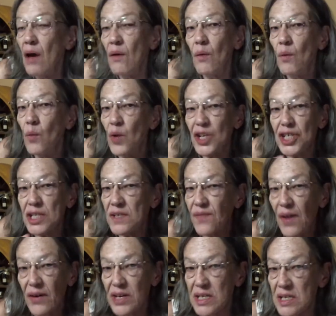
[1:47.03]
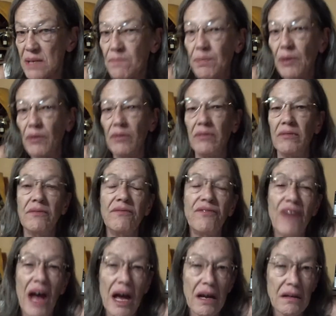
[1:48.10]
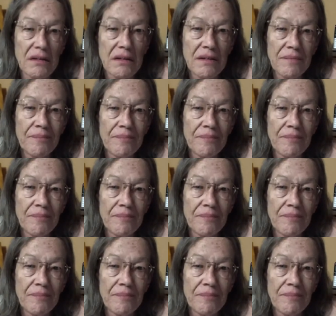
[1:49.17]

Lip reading: which is very simple, in fact.